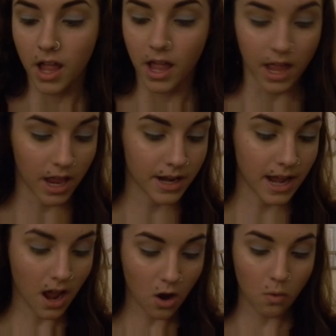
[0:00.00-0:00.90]
And
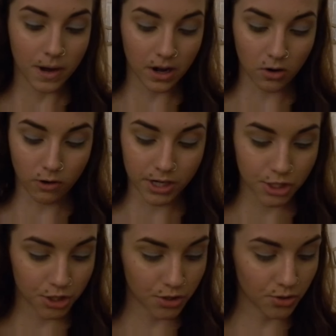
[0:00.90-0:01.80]
now we are going
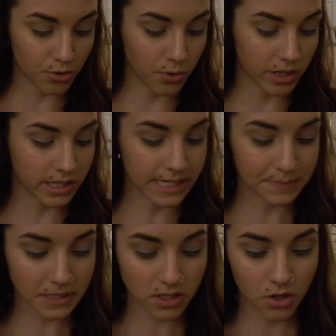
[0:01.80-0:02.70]
to
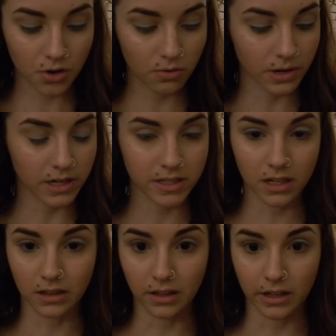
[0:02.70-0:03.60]
deepen the crease a
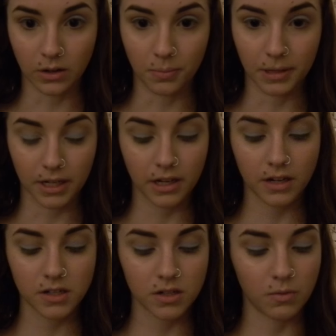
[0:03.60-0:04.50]
little
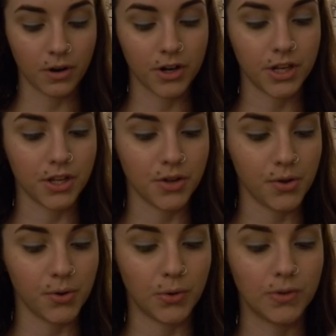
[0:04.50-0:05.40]
bit. We're going to
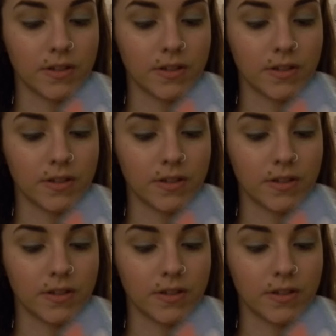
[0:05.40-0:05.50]
use